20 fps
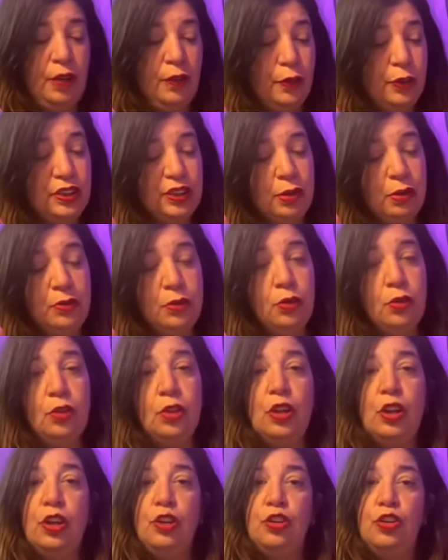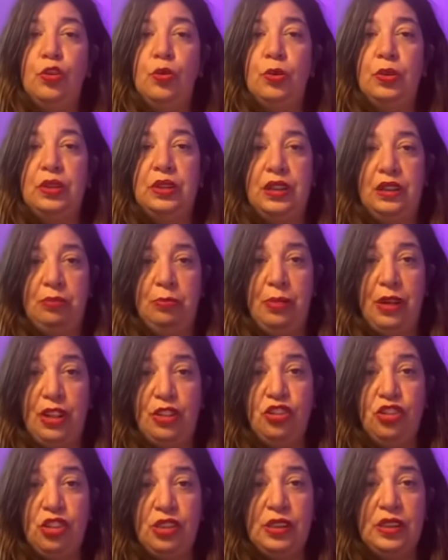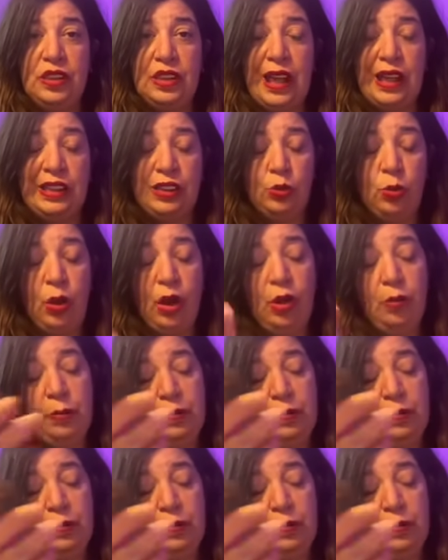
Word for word: For some of you, you will need patience as well,